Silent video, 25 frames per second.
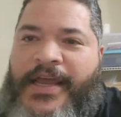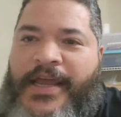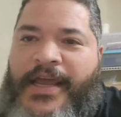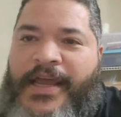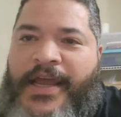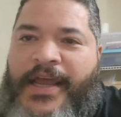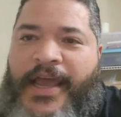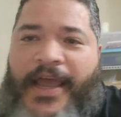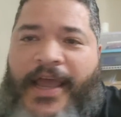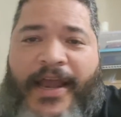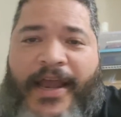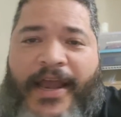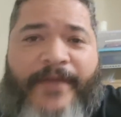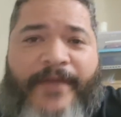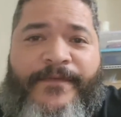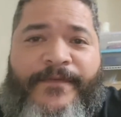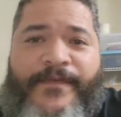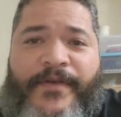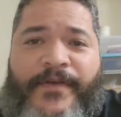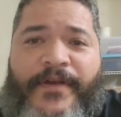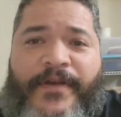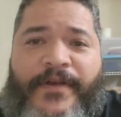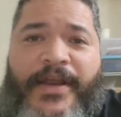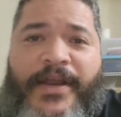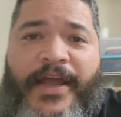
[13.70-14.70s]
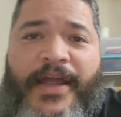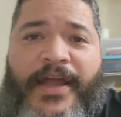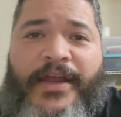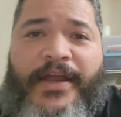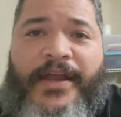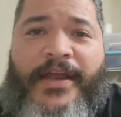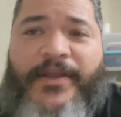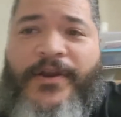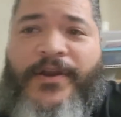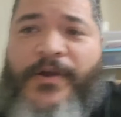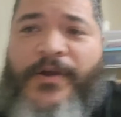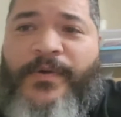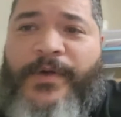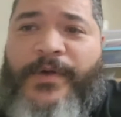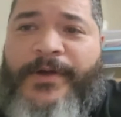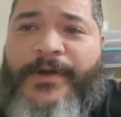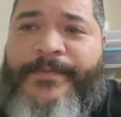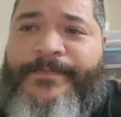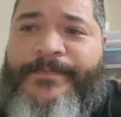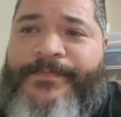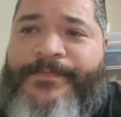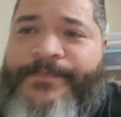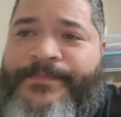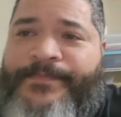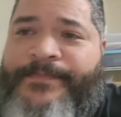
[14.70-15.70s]
And I figured, heck, you know what?
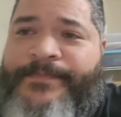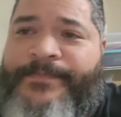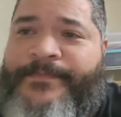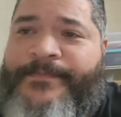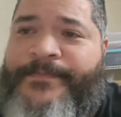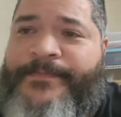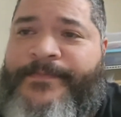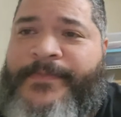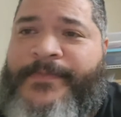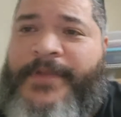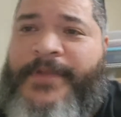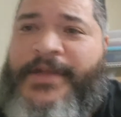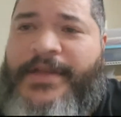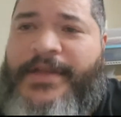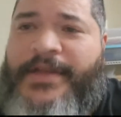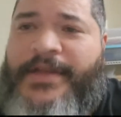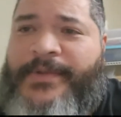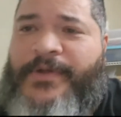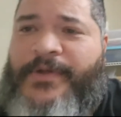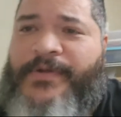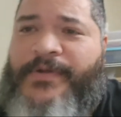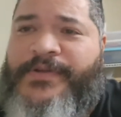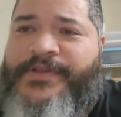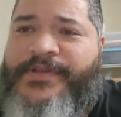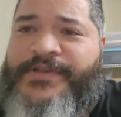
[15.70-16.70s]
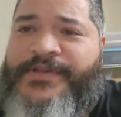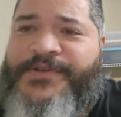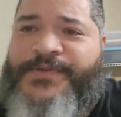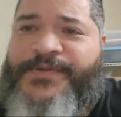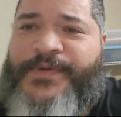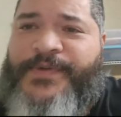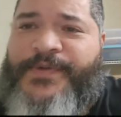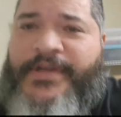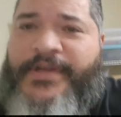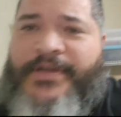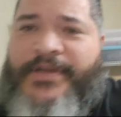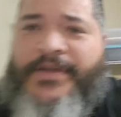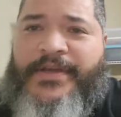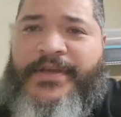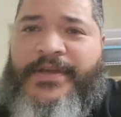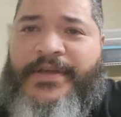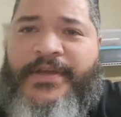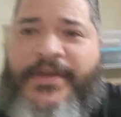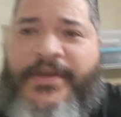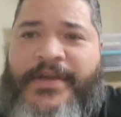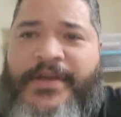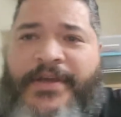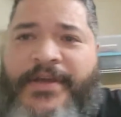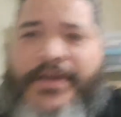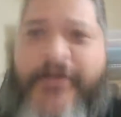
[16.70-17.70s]
Let me hold it this way.
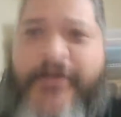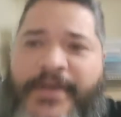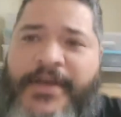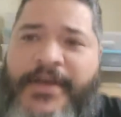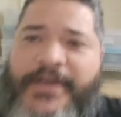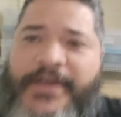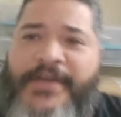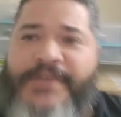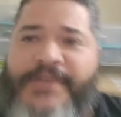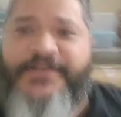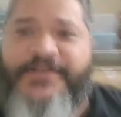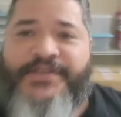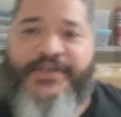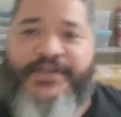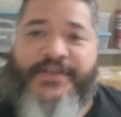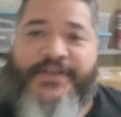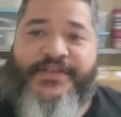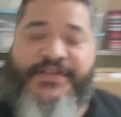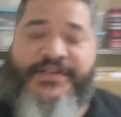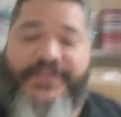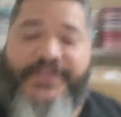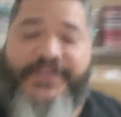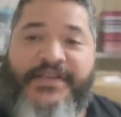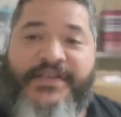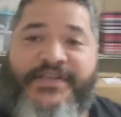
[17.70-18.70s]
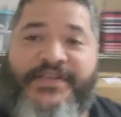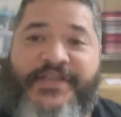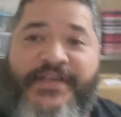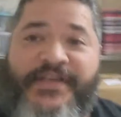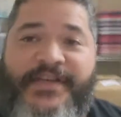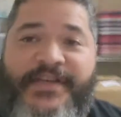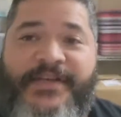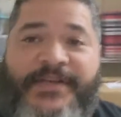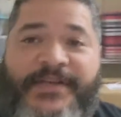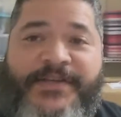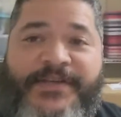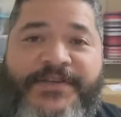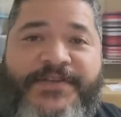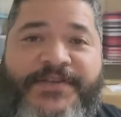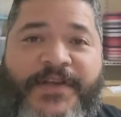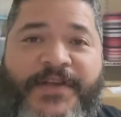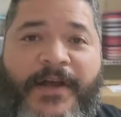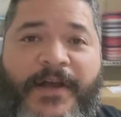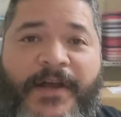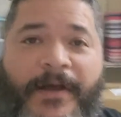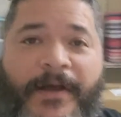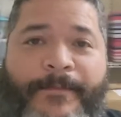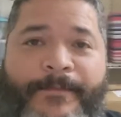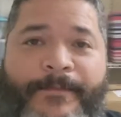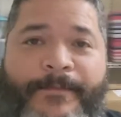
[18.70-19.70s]
Since this is,
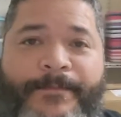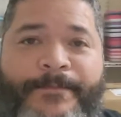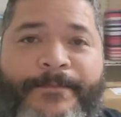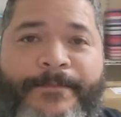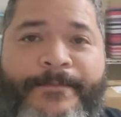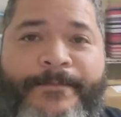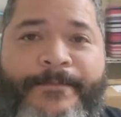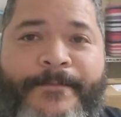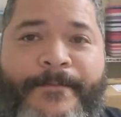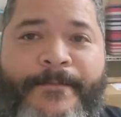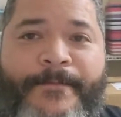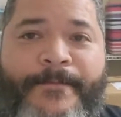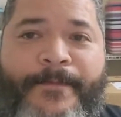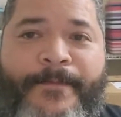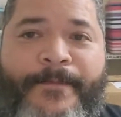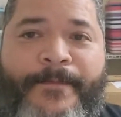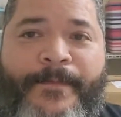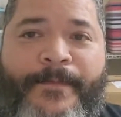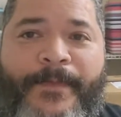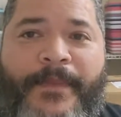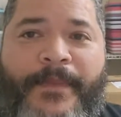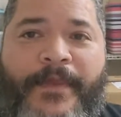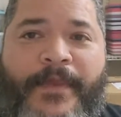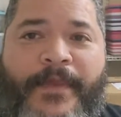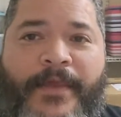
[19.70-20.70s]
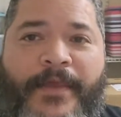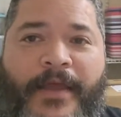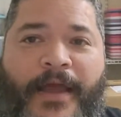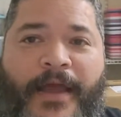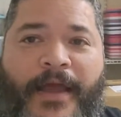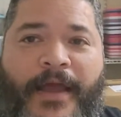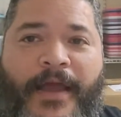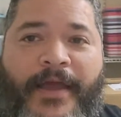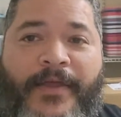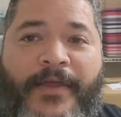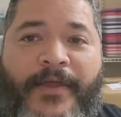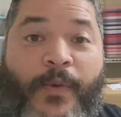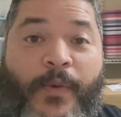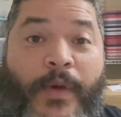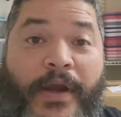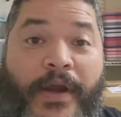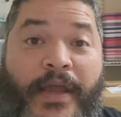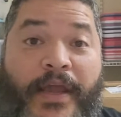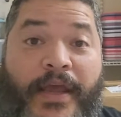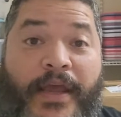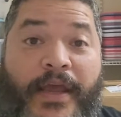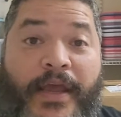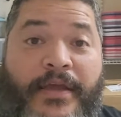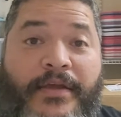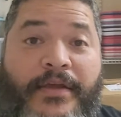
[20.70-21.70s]
I hit the
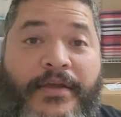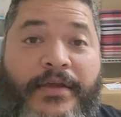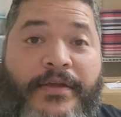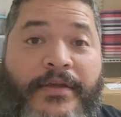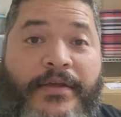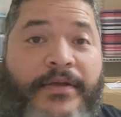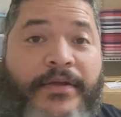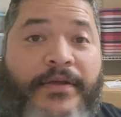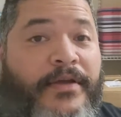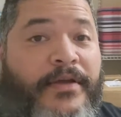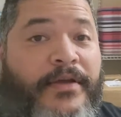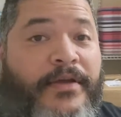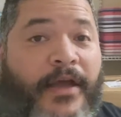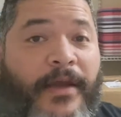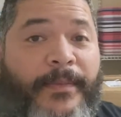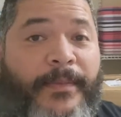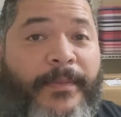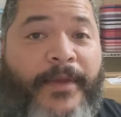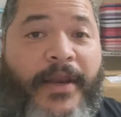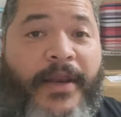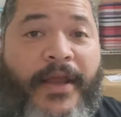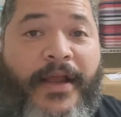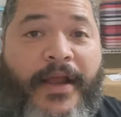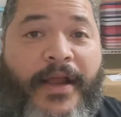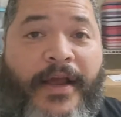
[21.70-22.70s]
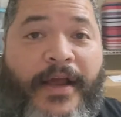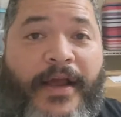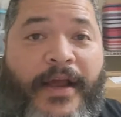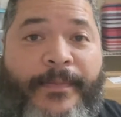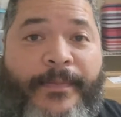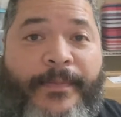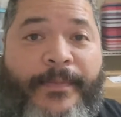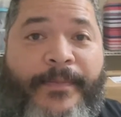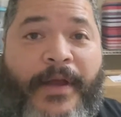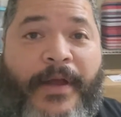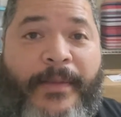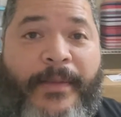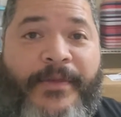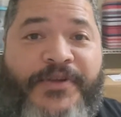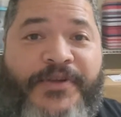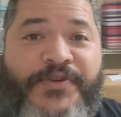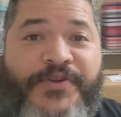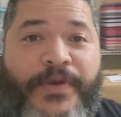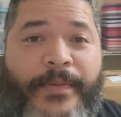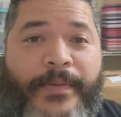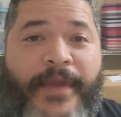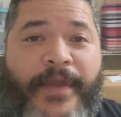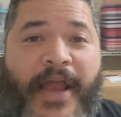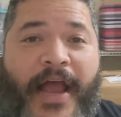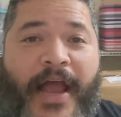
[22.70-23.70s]
1K. I mean, like, I'm
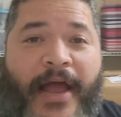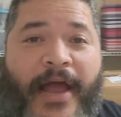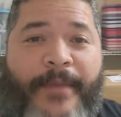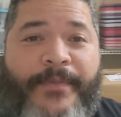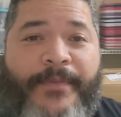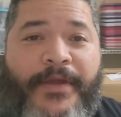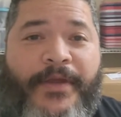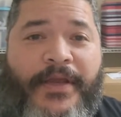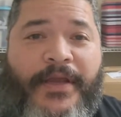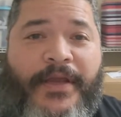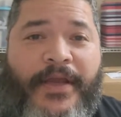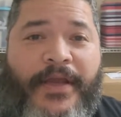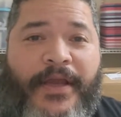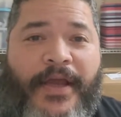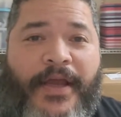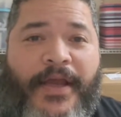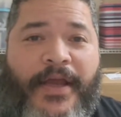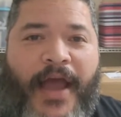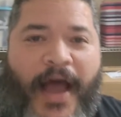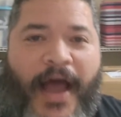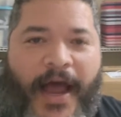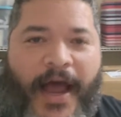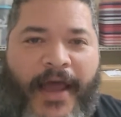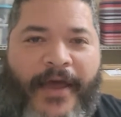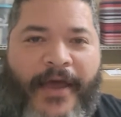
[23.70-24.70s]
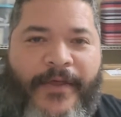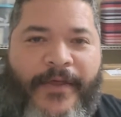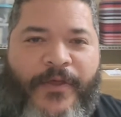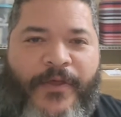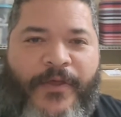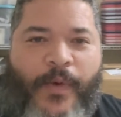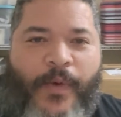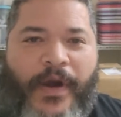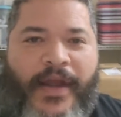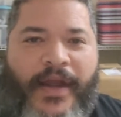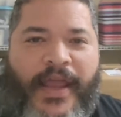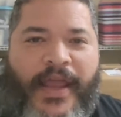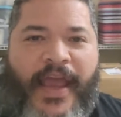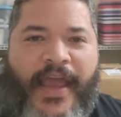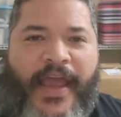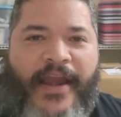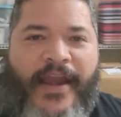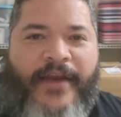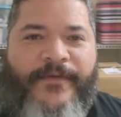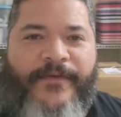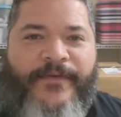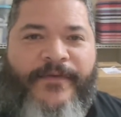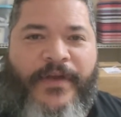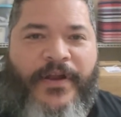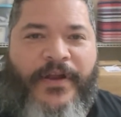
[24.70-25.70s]
extremely happy. I hit the 1K, and I
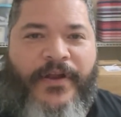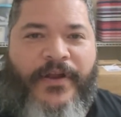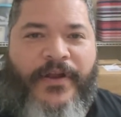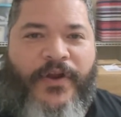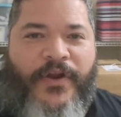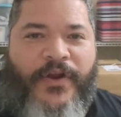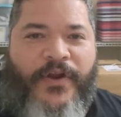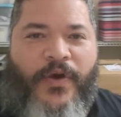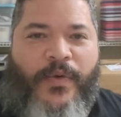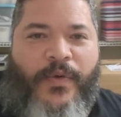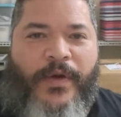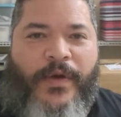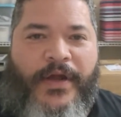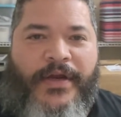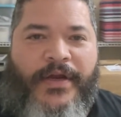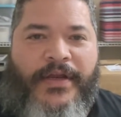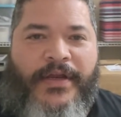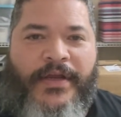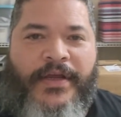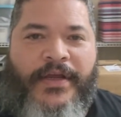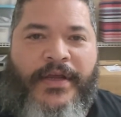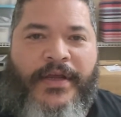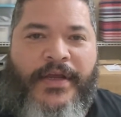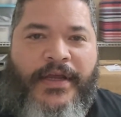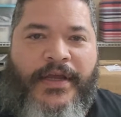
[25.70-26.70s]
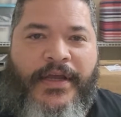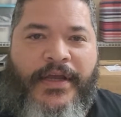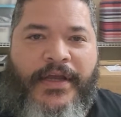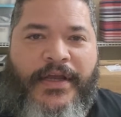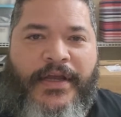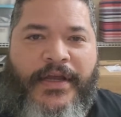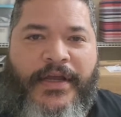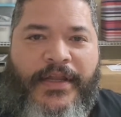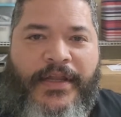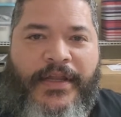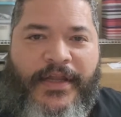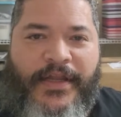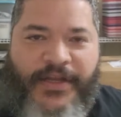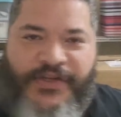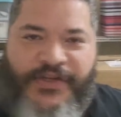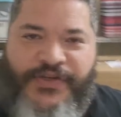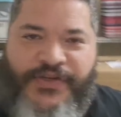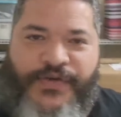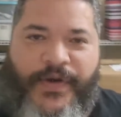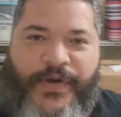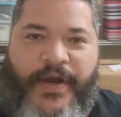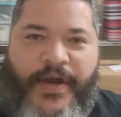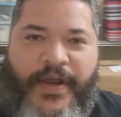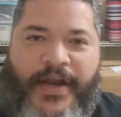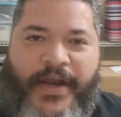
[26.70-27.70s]
figured, you know what? Let's
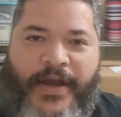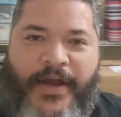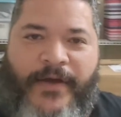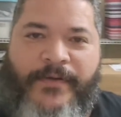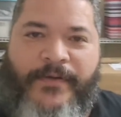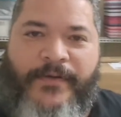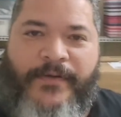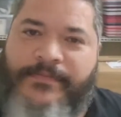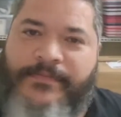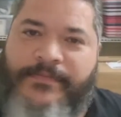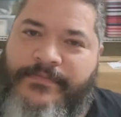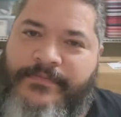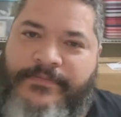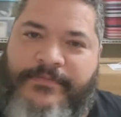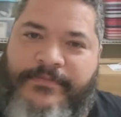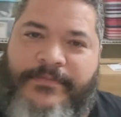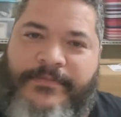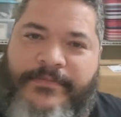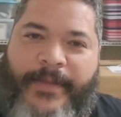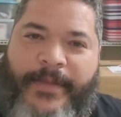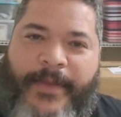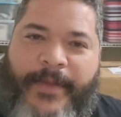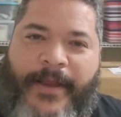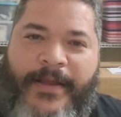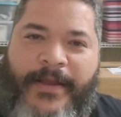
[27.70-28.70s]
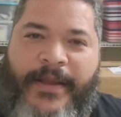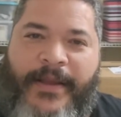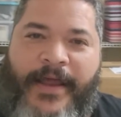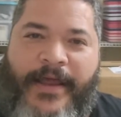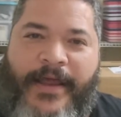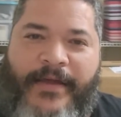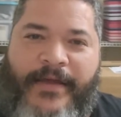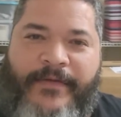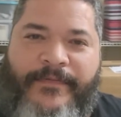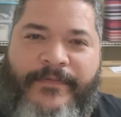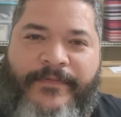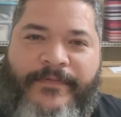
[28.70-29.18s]
try it out and make a live.